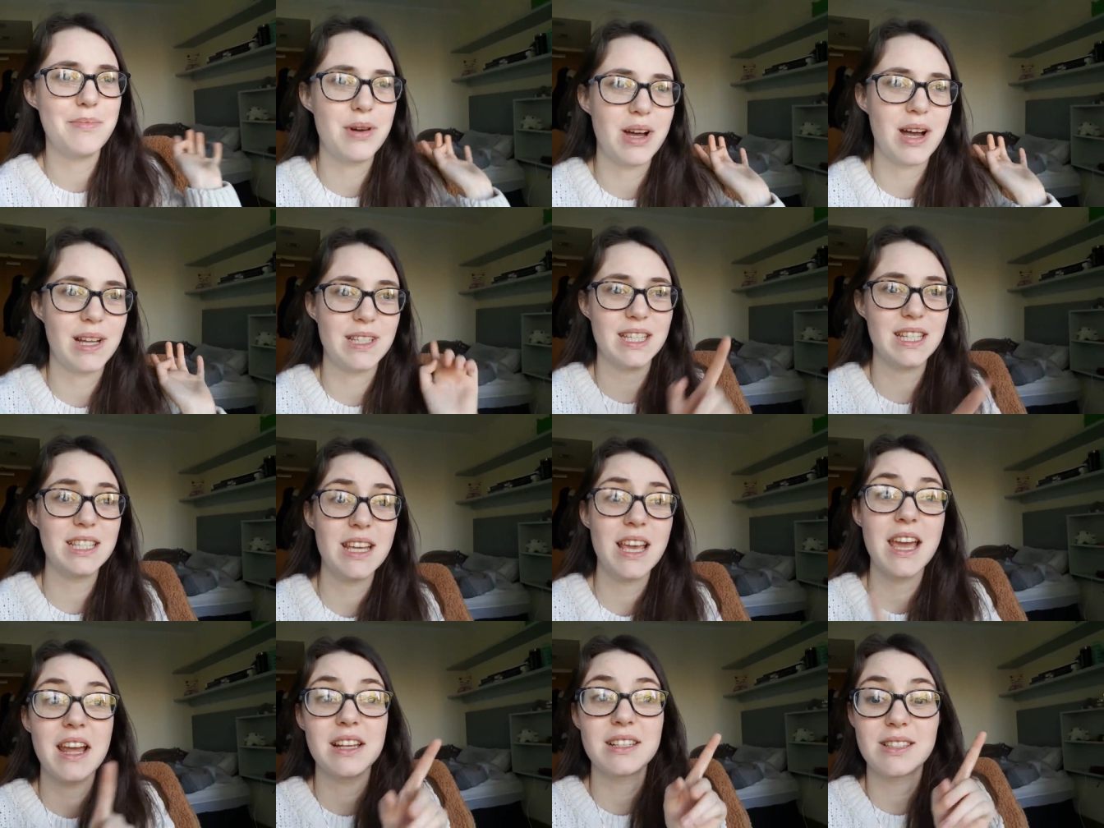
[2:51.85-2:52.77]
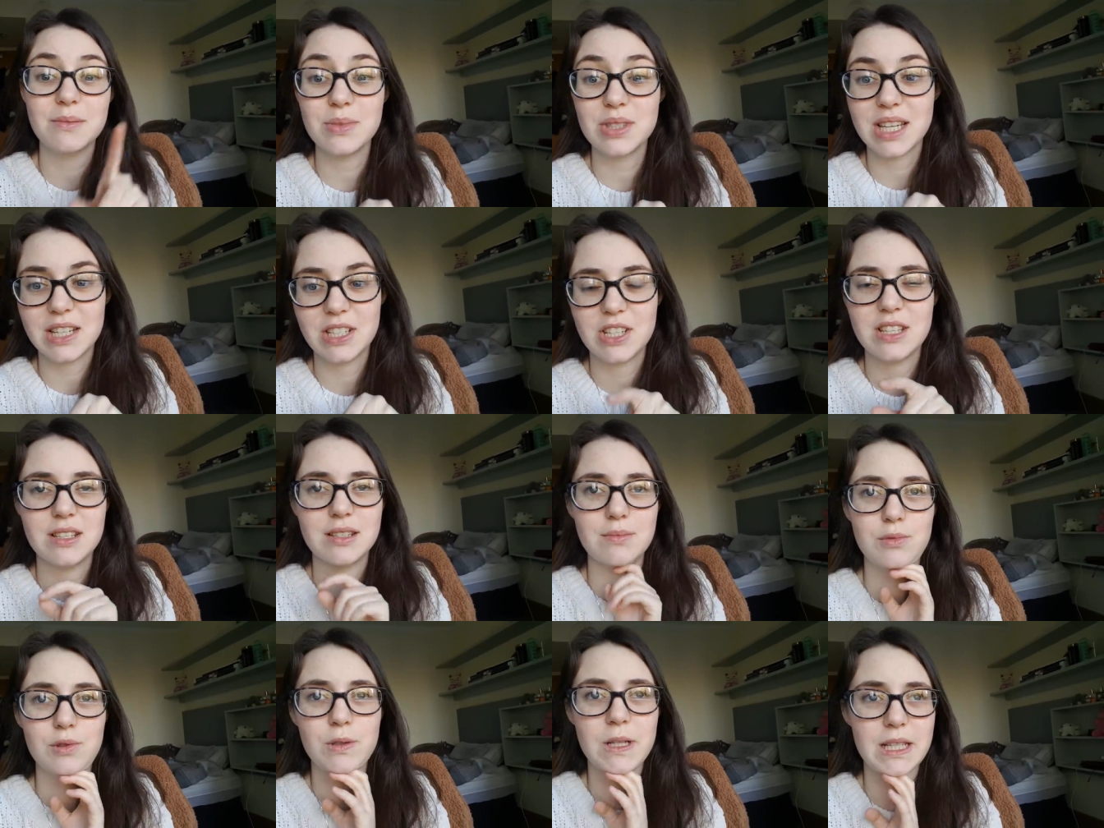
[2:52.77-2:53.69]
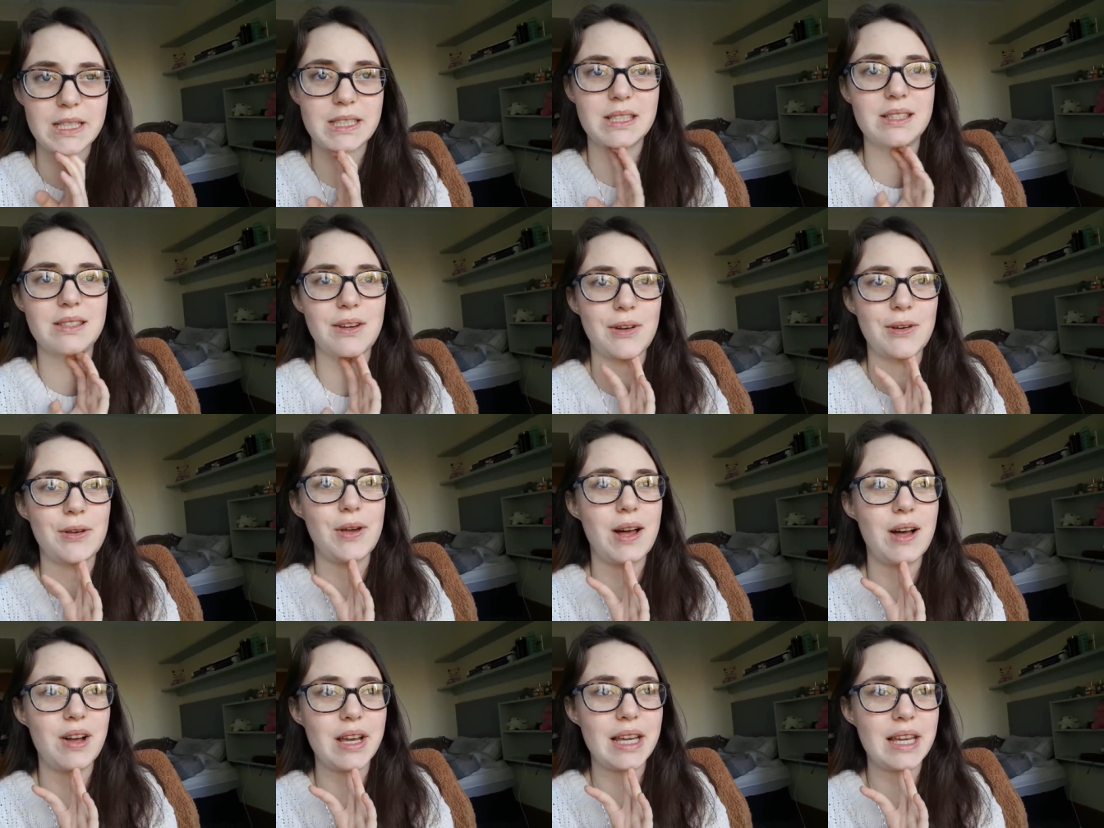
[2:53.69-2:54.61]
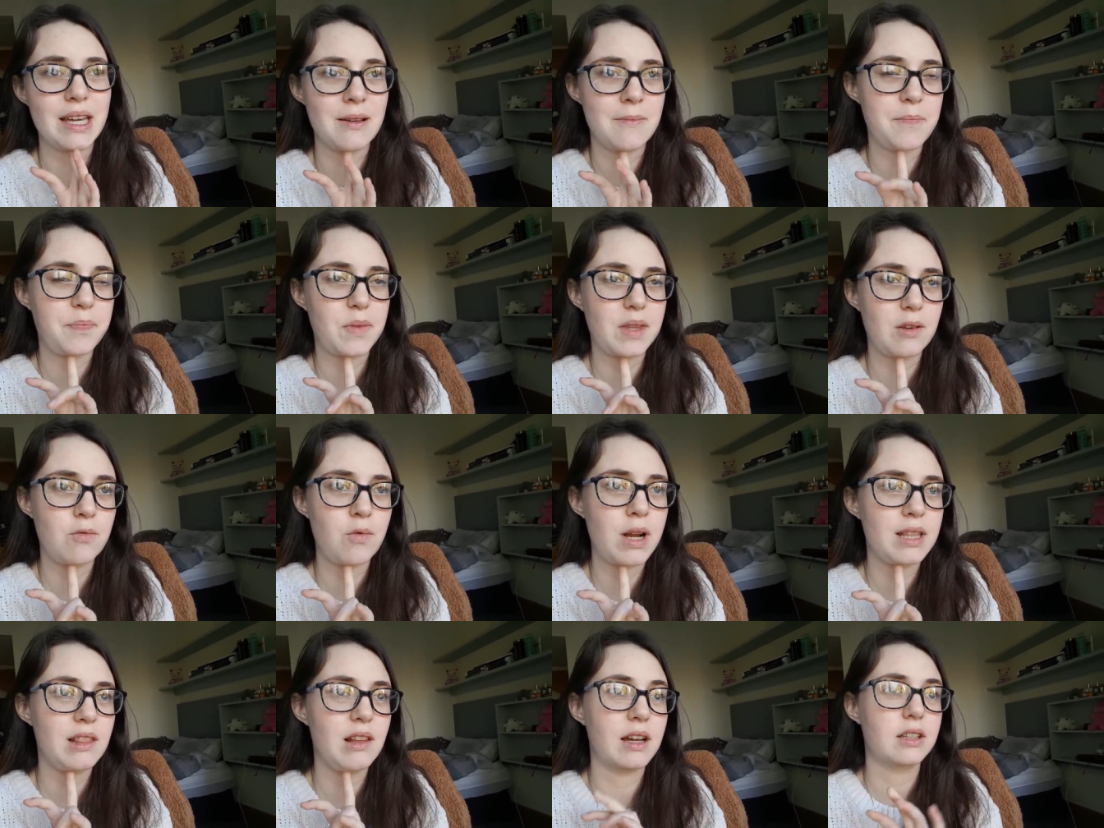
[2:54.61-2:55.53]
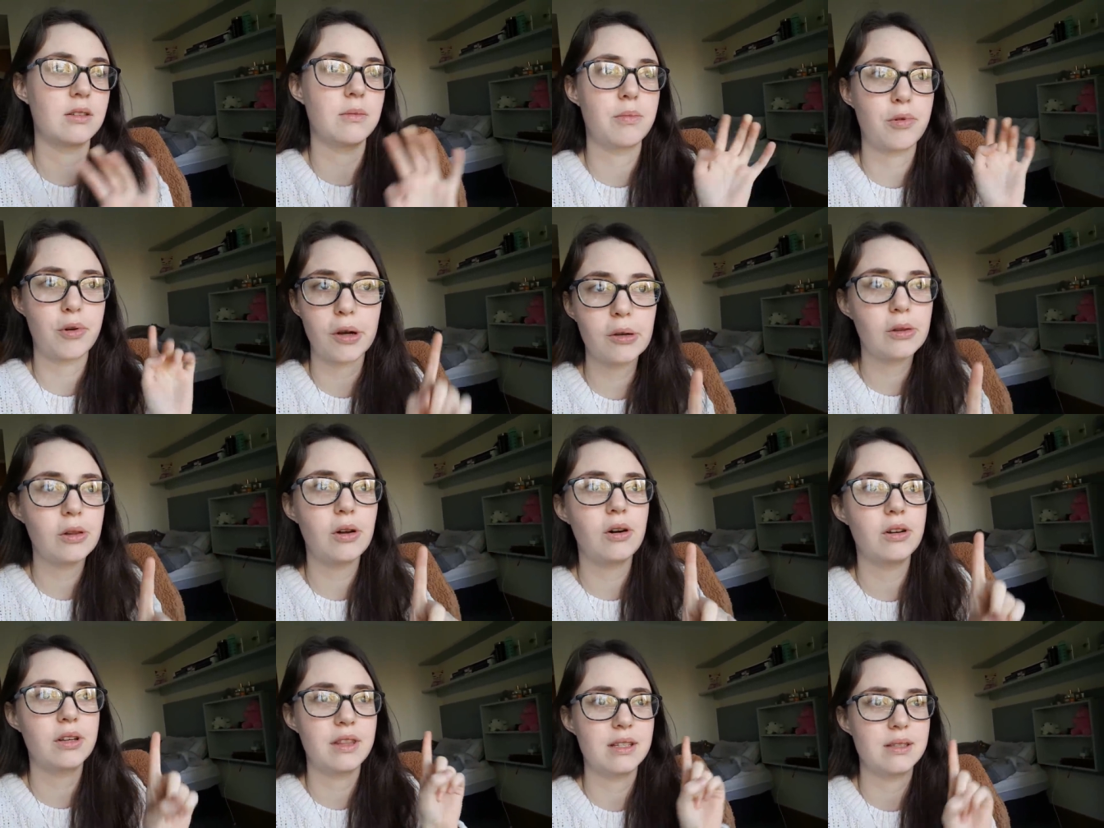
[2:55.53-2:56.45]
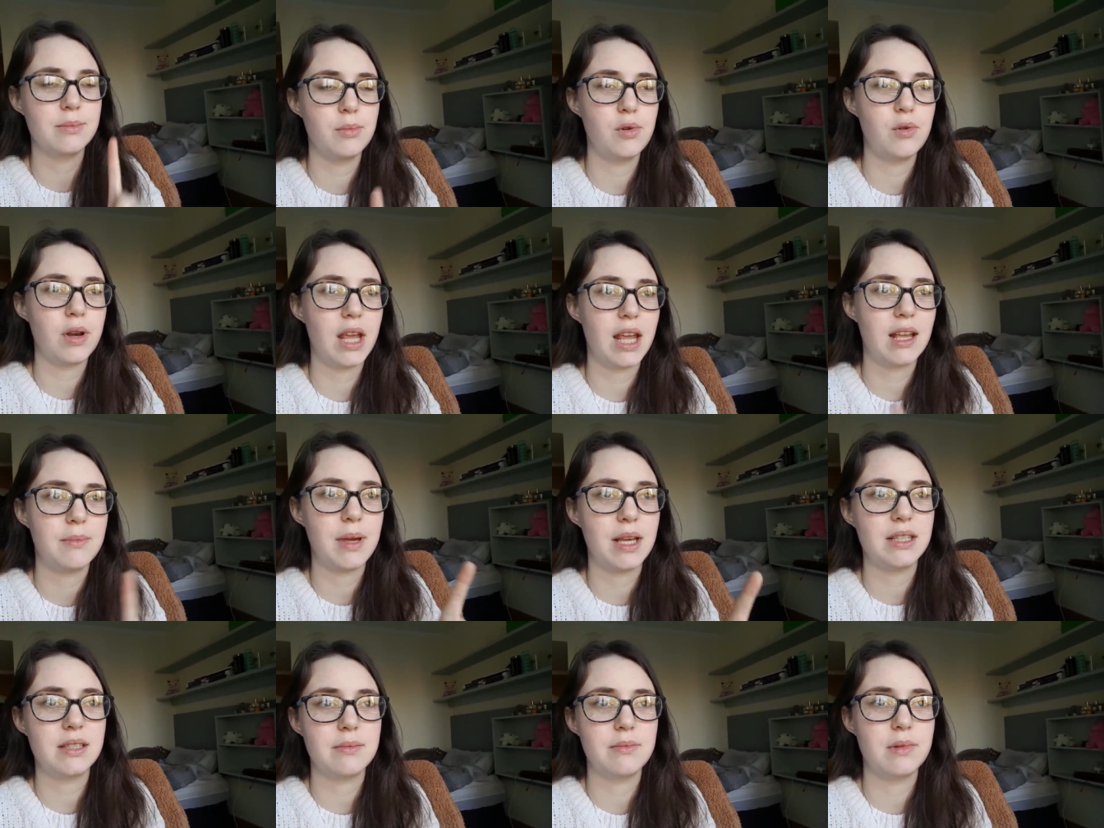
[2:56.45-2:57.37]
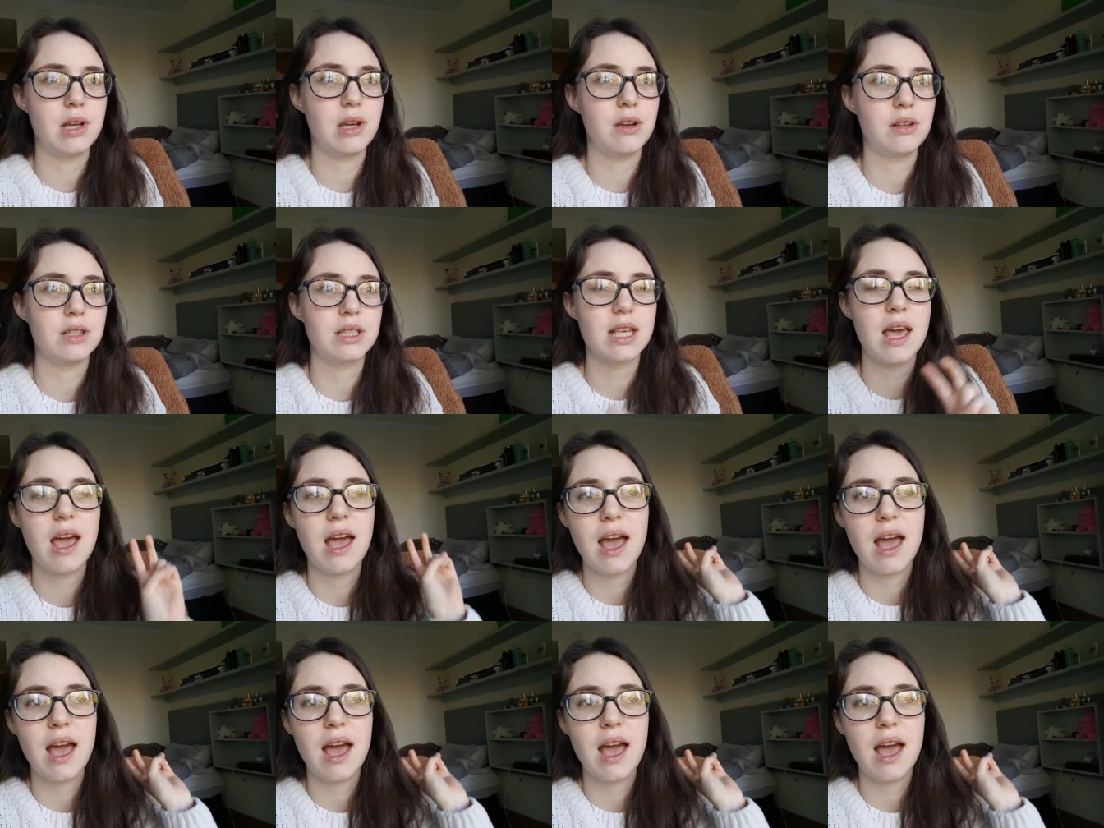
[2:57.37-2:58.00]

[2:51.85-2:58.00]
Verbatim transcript: But I did some setchi this morning, so I read like the prologue this morning, made some notes,